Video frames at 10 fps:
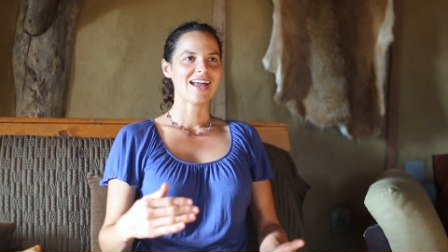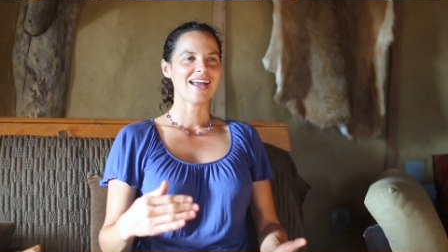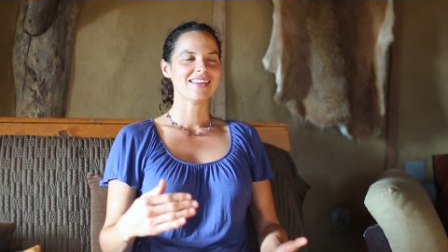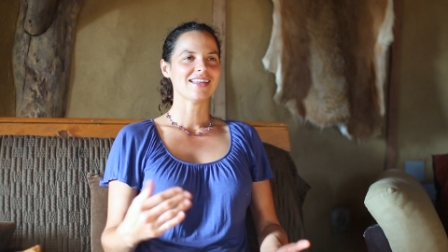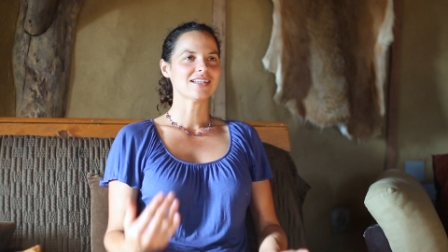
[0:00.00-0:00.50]

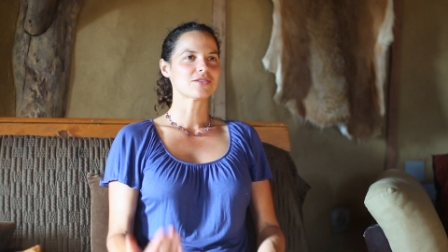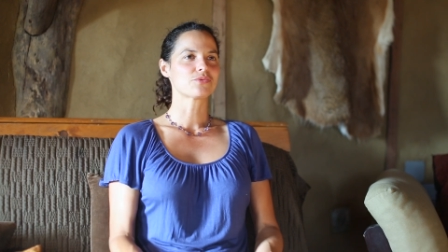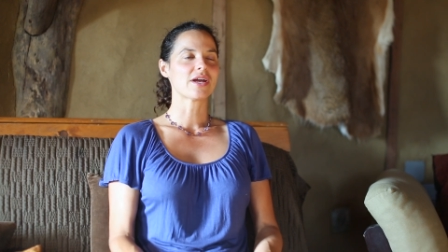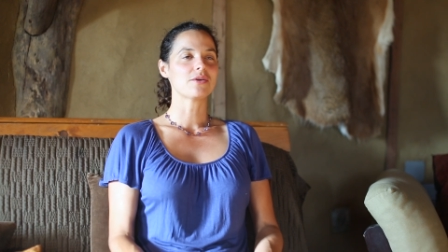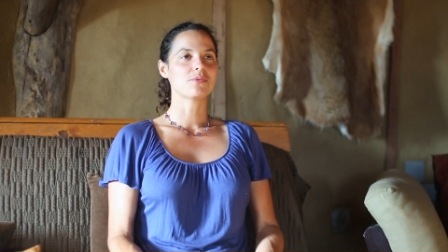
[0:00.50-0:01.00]
And that's
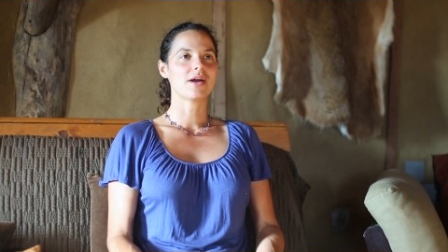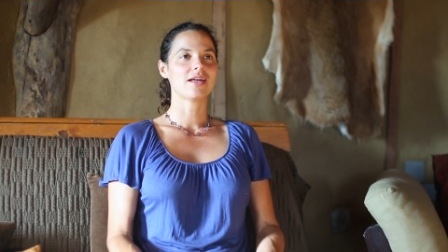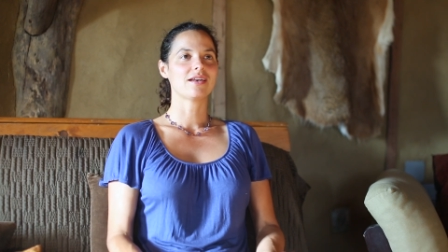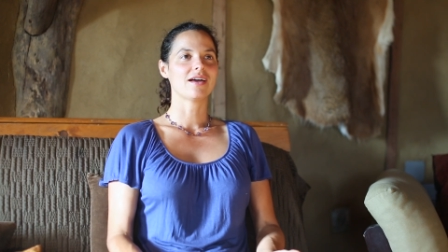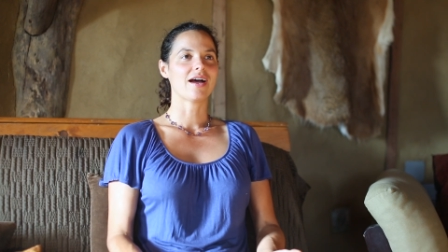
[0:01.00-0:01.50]
right
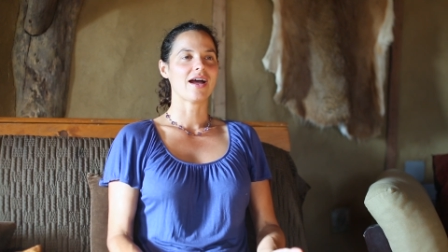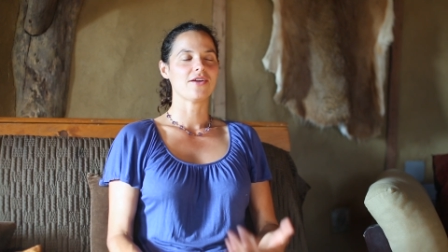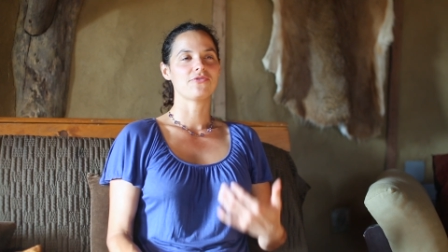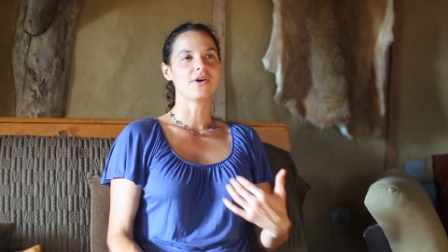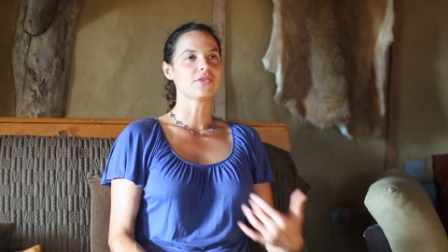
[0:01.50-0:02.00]
when
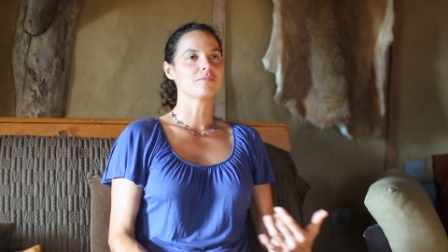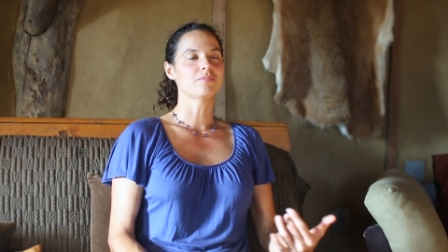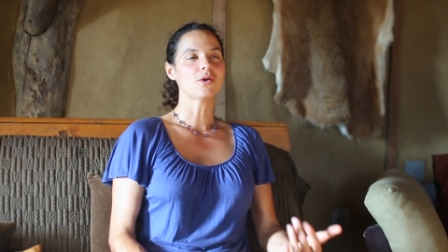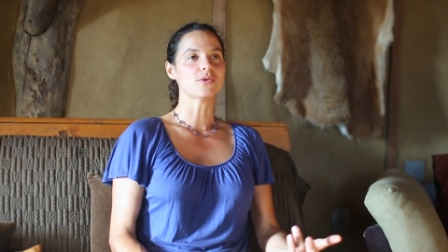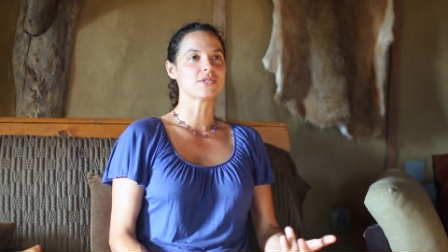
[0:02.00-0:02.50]
I felt the
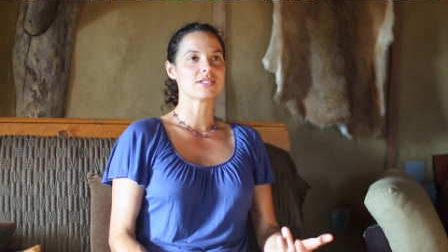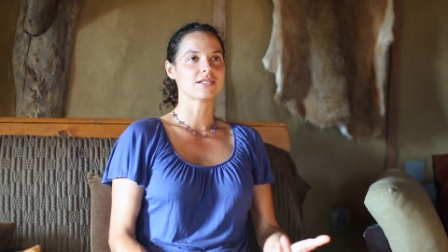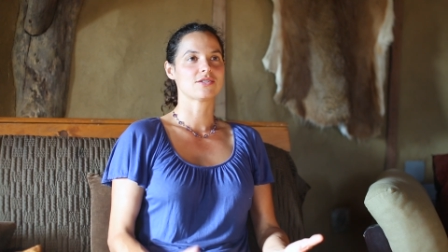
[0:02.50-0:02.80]
most